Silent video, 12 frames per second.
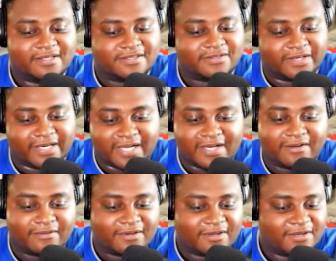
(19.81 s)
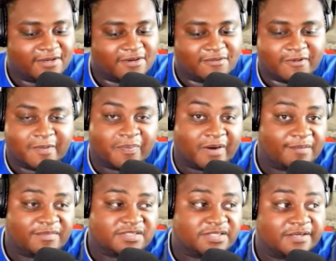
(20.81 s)
Started out, we
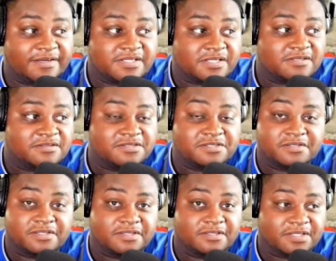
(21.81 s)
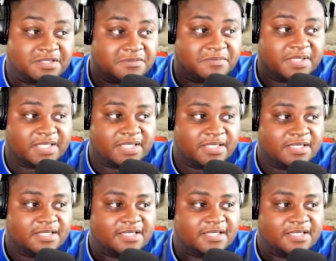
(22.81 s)
promised Derrick Jones Jr., money.